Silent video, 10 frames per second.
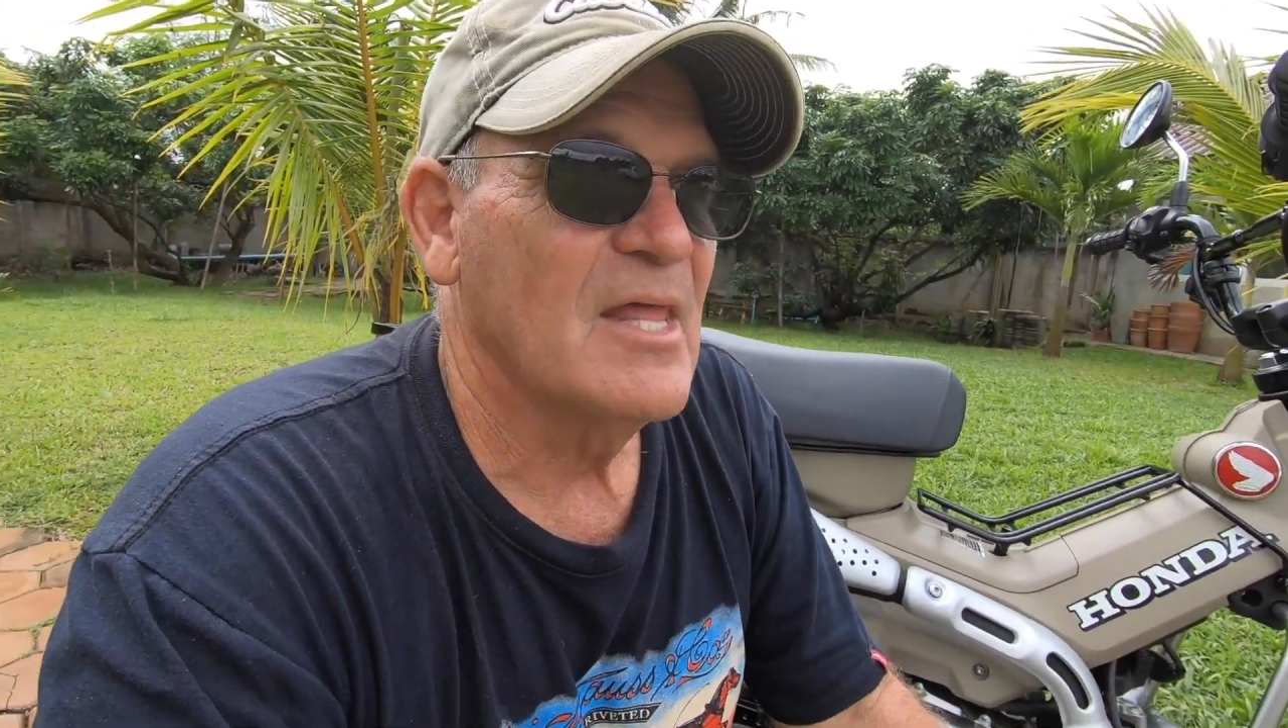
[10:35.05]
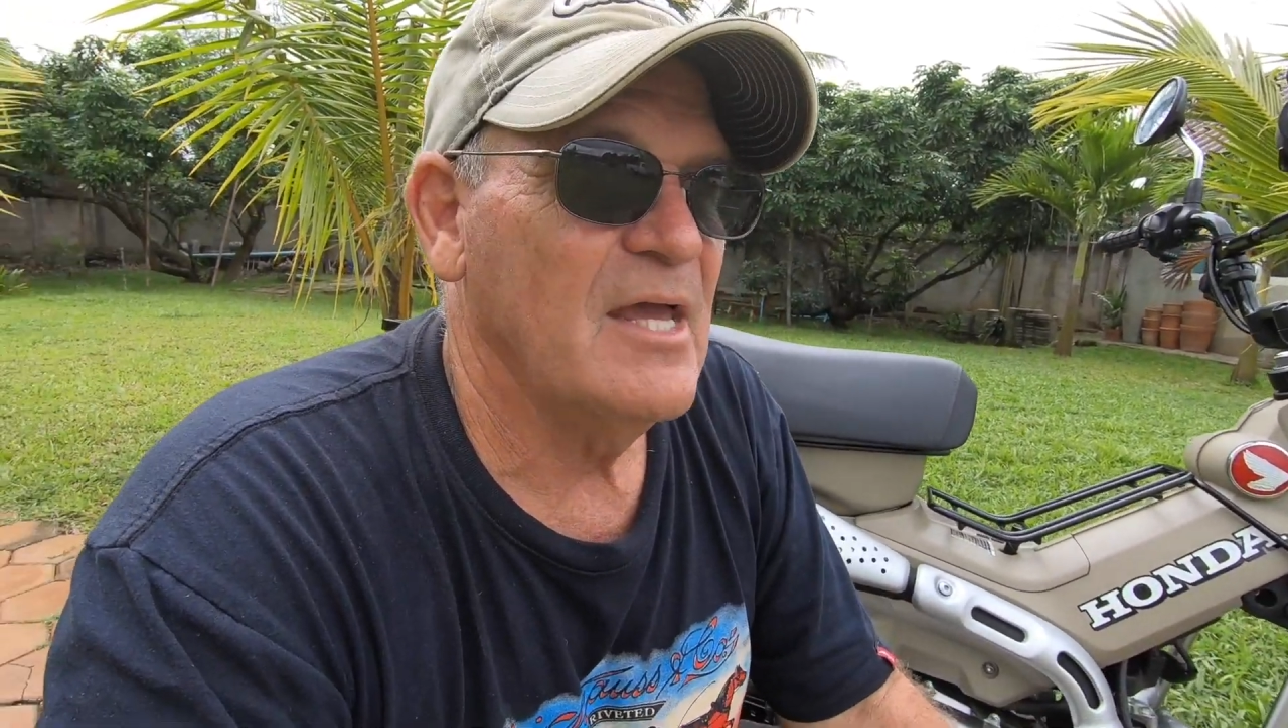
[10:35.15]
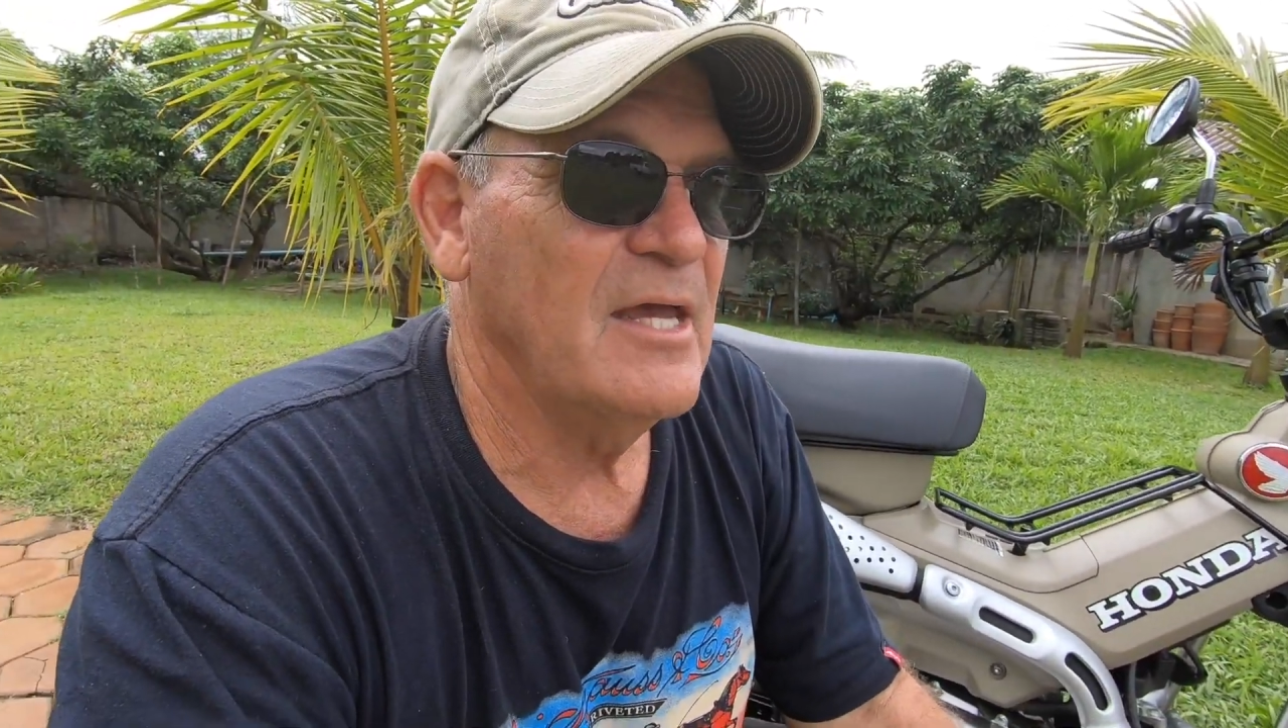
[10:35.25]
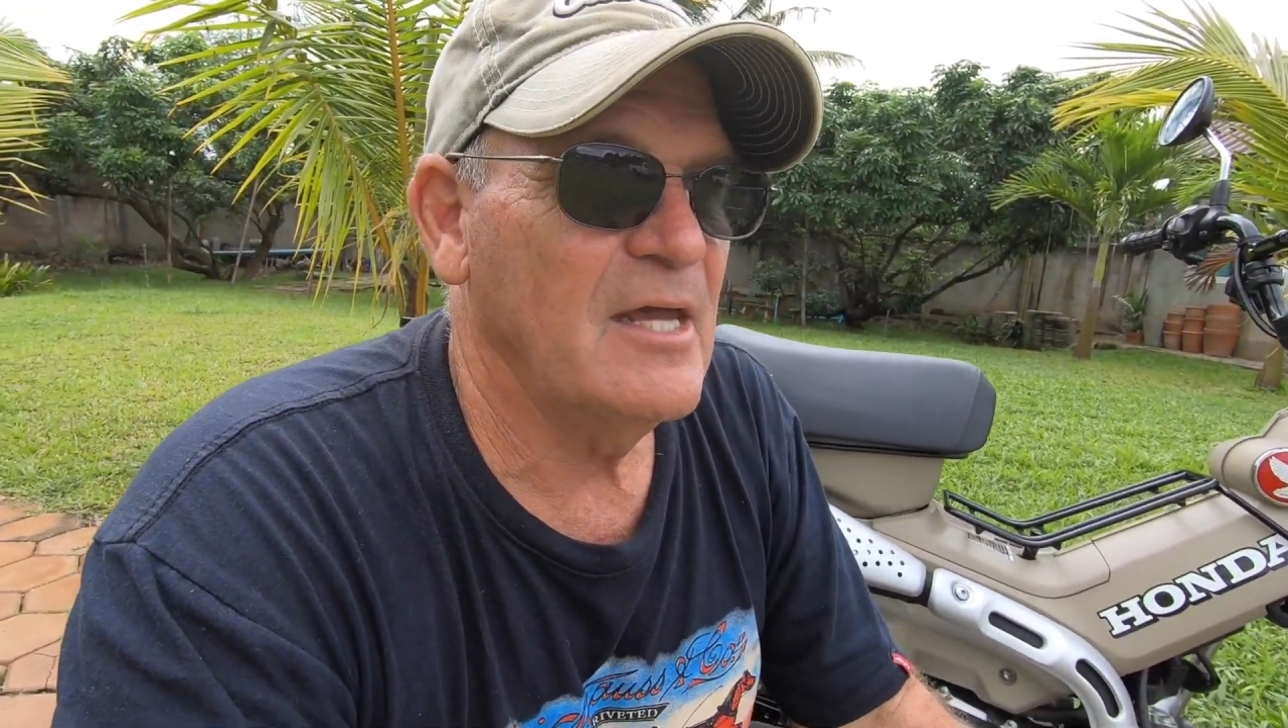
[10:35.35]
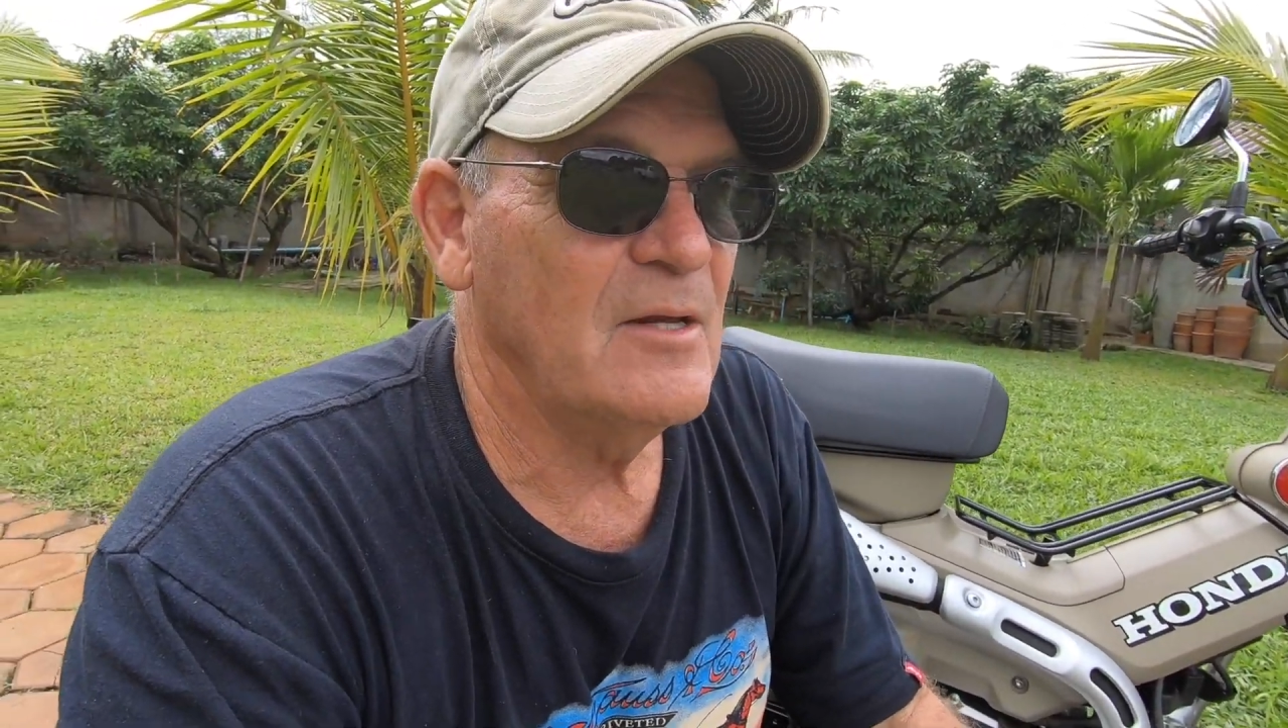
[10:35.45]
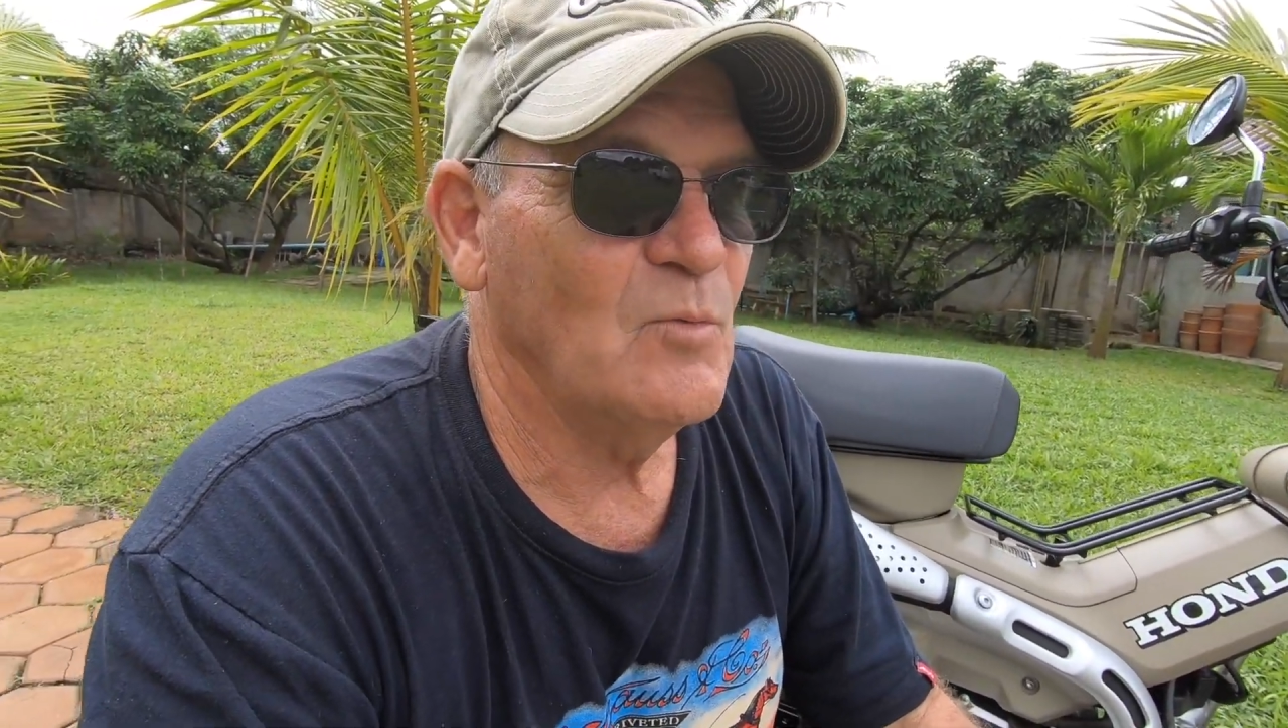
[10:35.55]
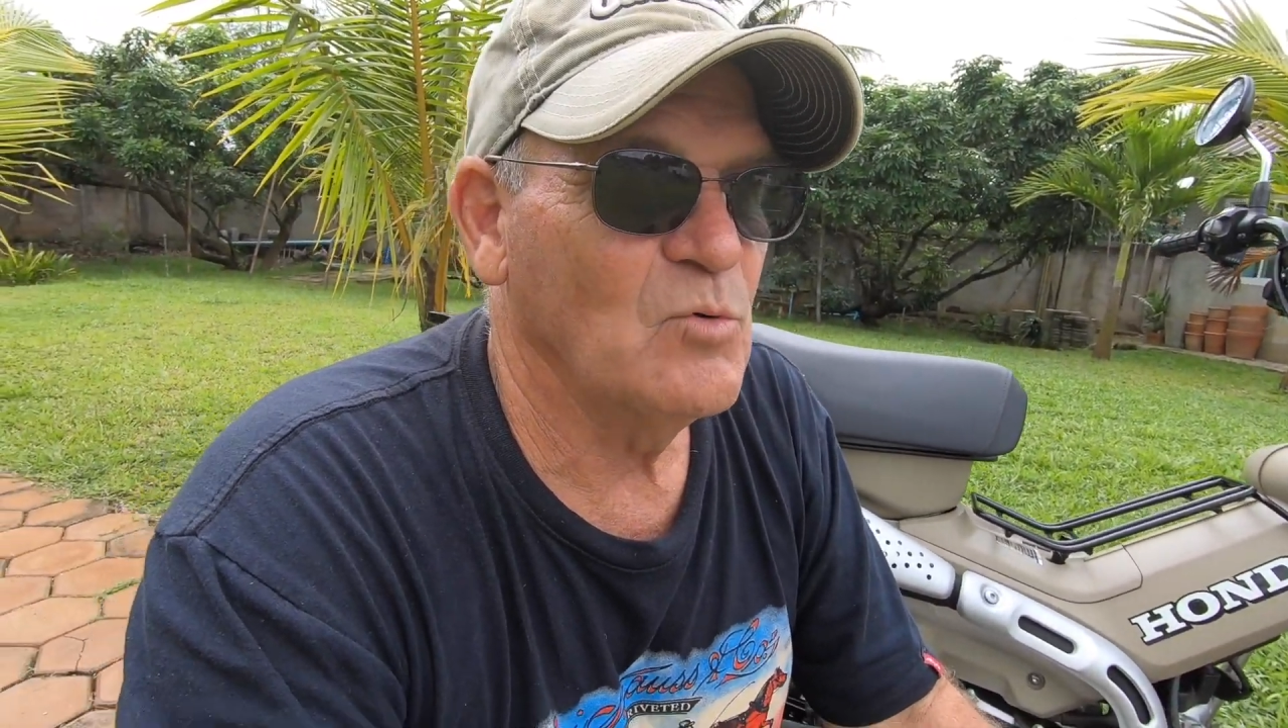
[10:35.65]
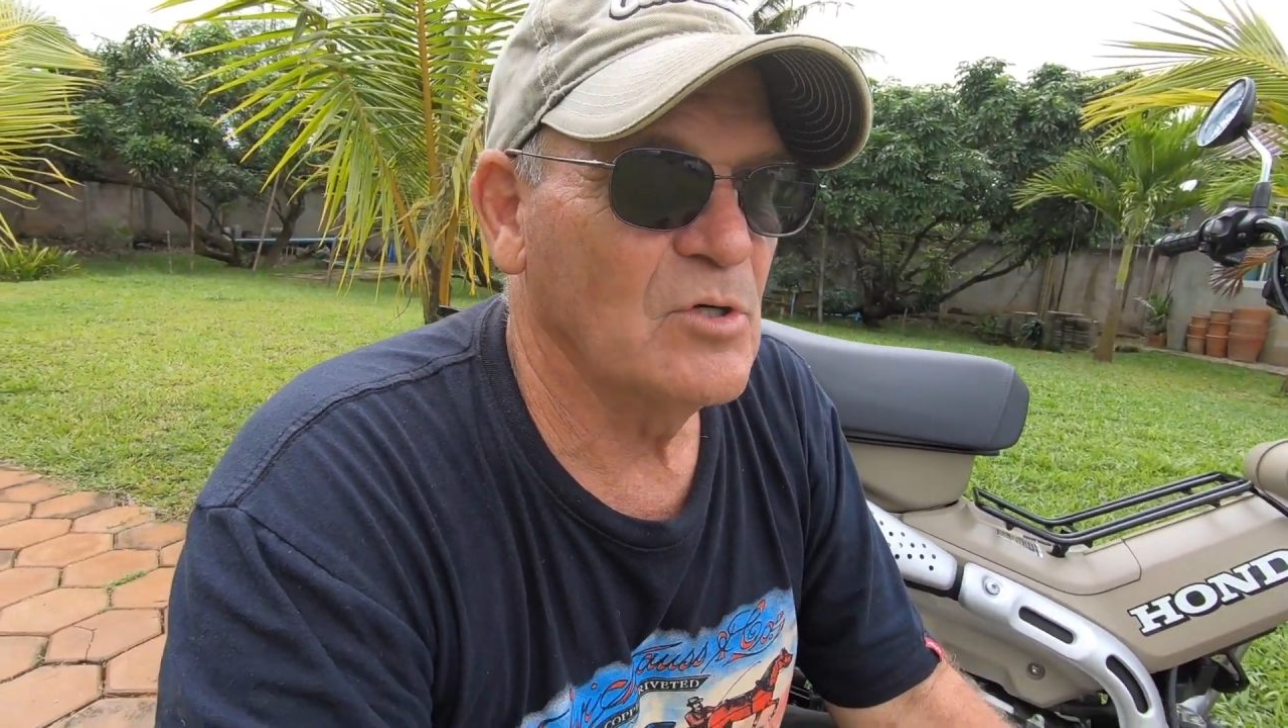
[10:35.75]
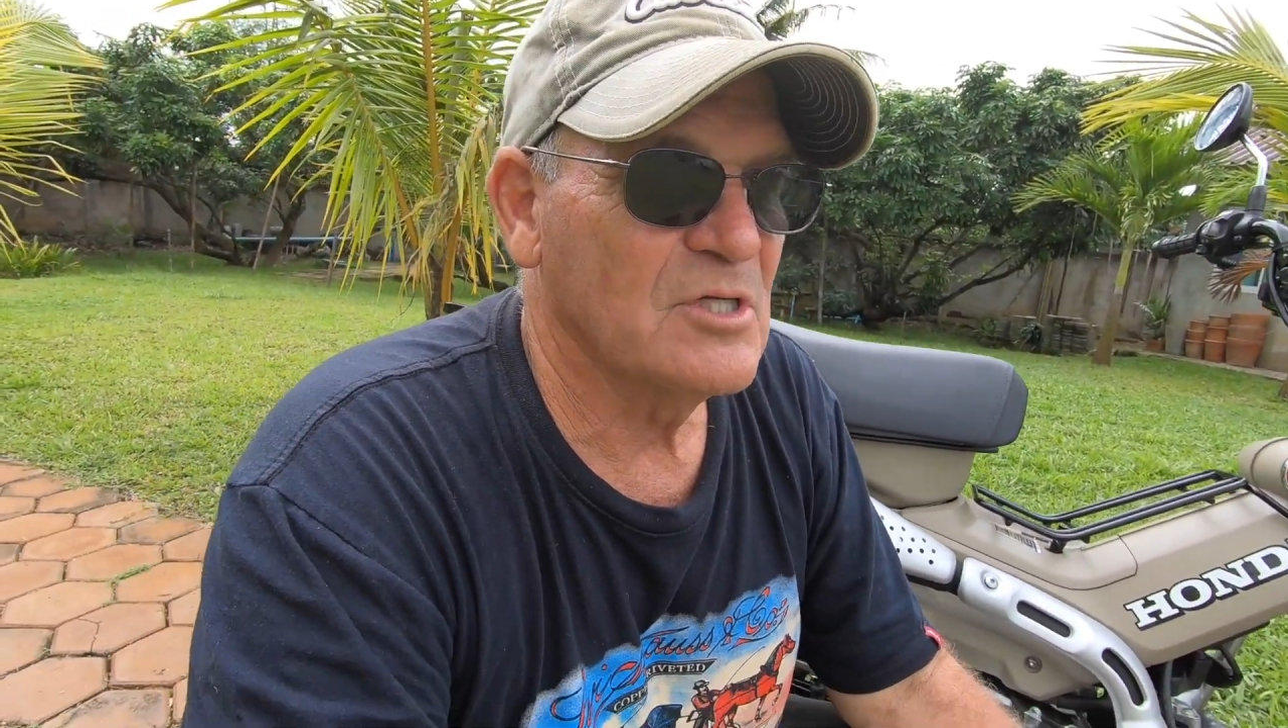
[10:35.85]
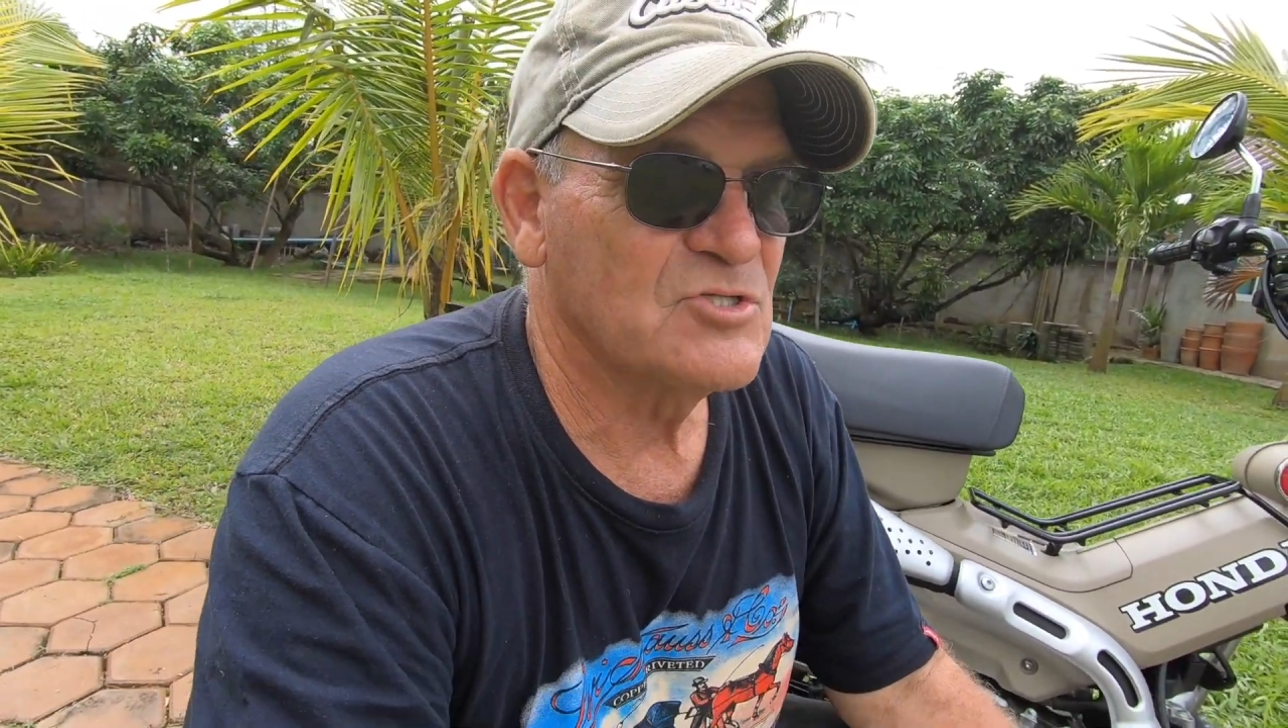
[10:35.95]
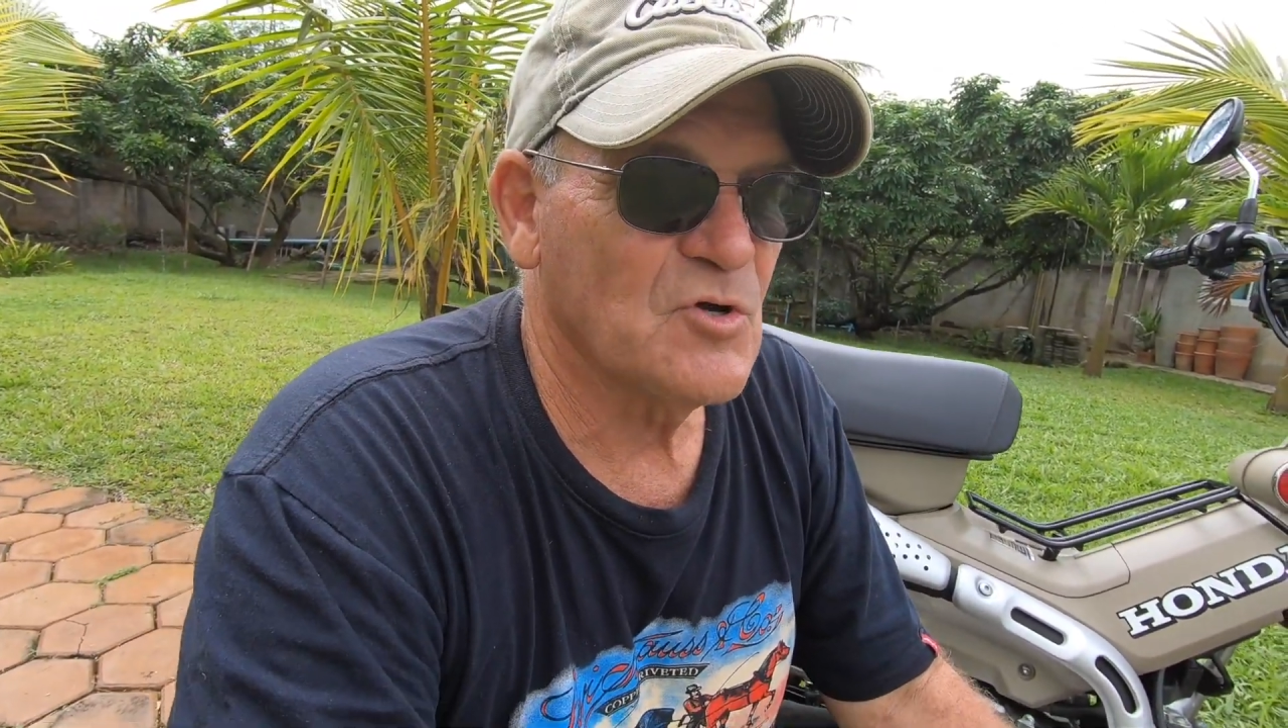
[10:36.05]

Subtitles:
and we're going to